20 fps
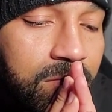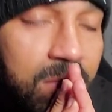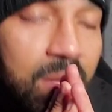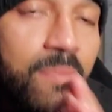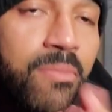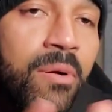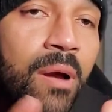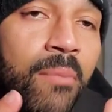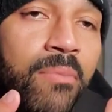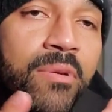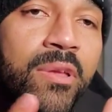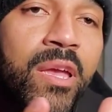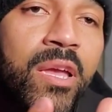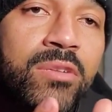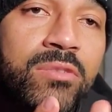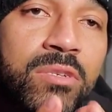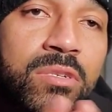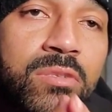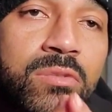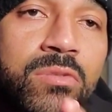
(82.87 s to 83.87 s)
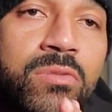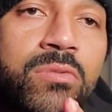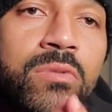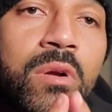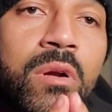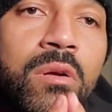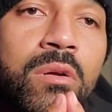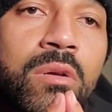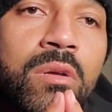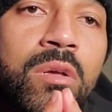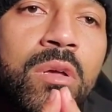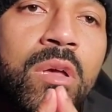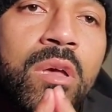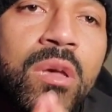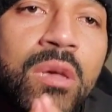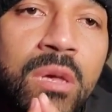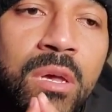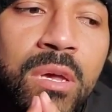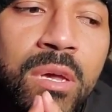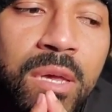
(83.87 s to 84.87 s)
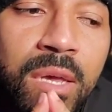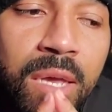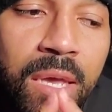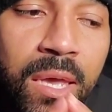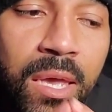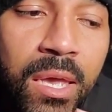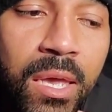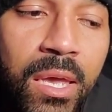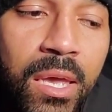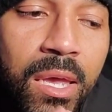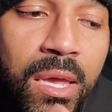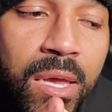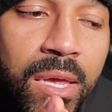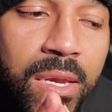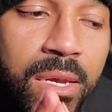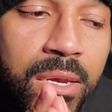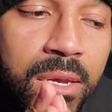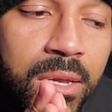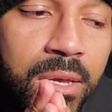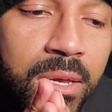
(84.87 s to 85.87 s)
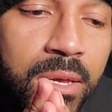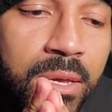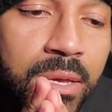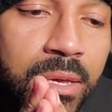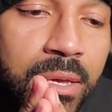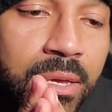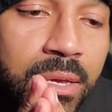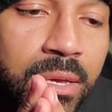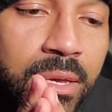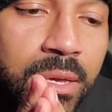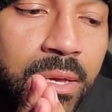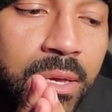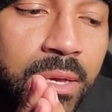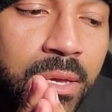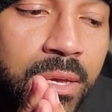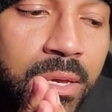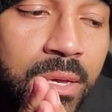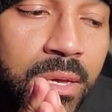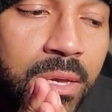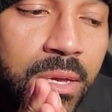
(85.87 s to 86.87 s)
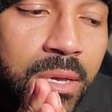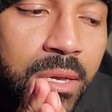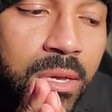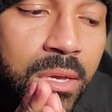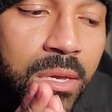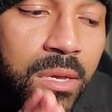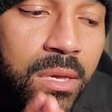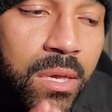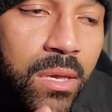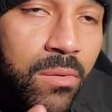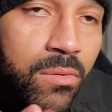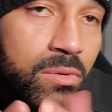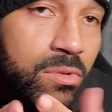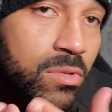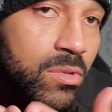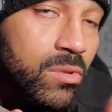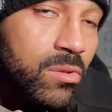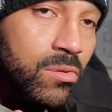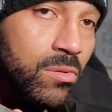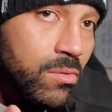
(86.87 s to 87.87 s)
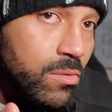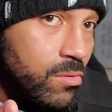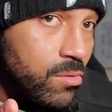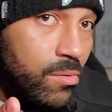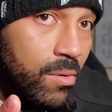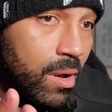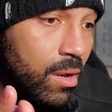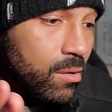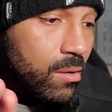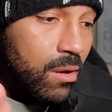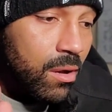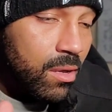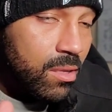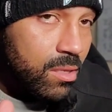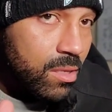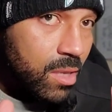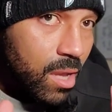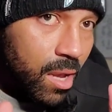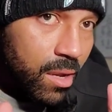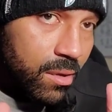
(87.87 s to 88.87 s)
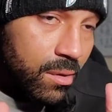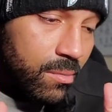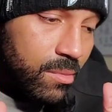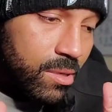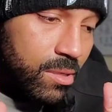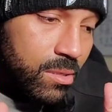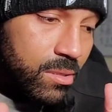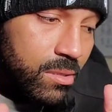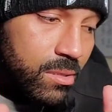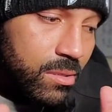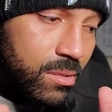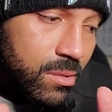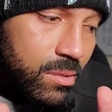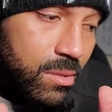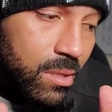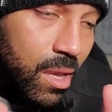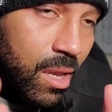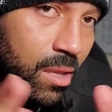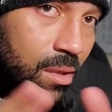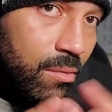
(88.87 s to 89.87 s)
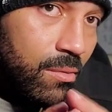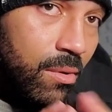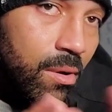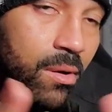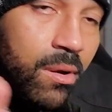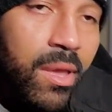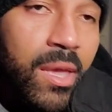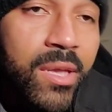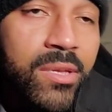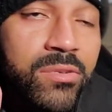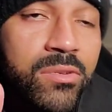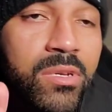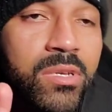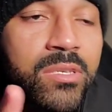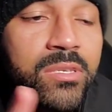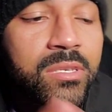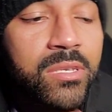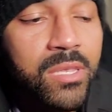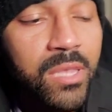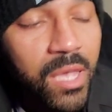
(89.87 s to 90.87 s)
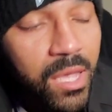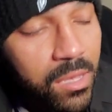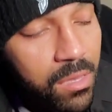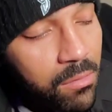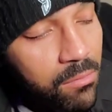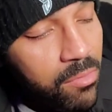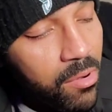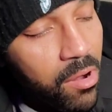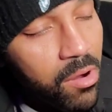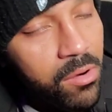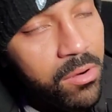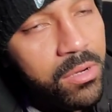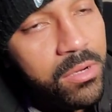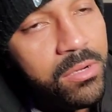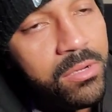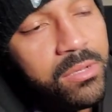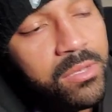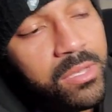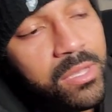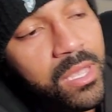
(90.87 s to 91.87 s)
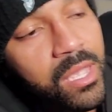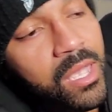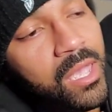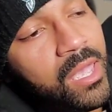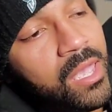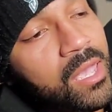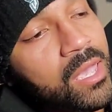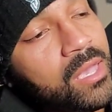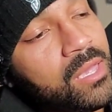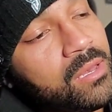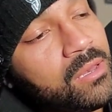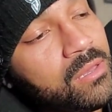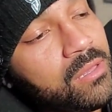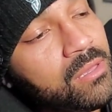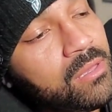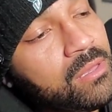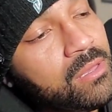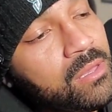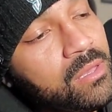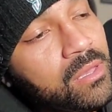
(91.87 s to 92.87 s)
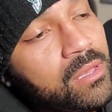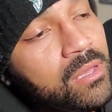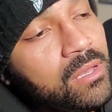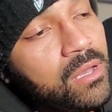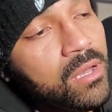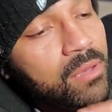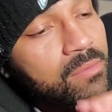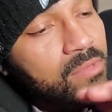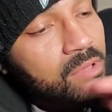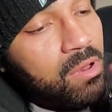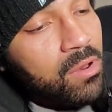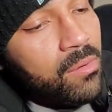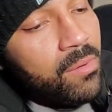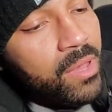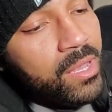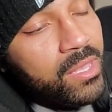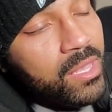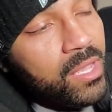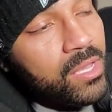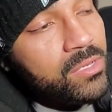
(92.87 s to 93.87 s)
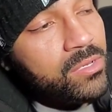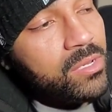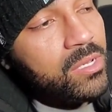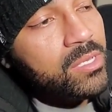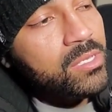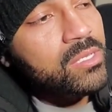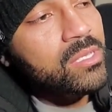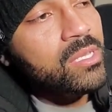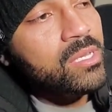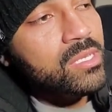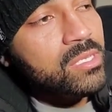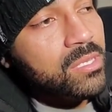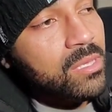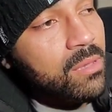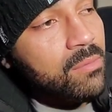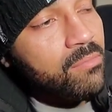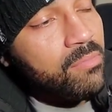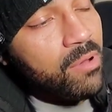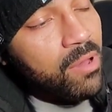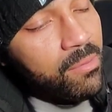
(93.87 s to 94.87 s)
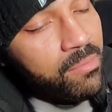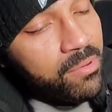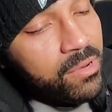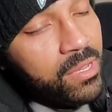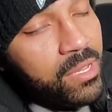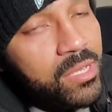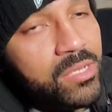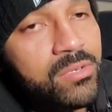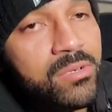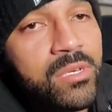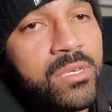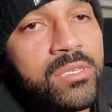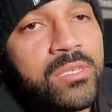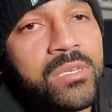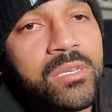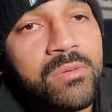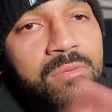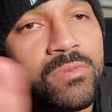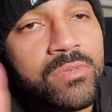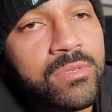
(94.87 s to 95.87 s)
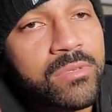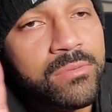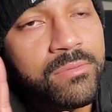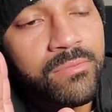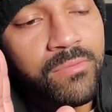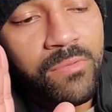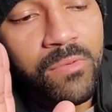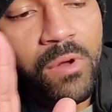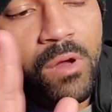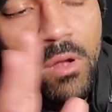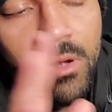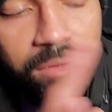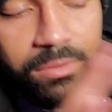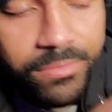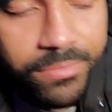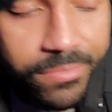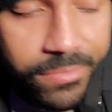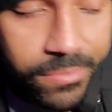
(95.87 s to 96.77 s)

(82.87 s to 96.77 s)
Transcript: the property address was wrong. And it was throughout all the documents. They had the wrong address. They had the borrower and they had um, the correct address. Then it said property address and it was wrong.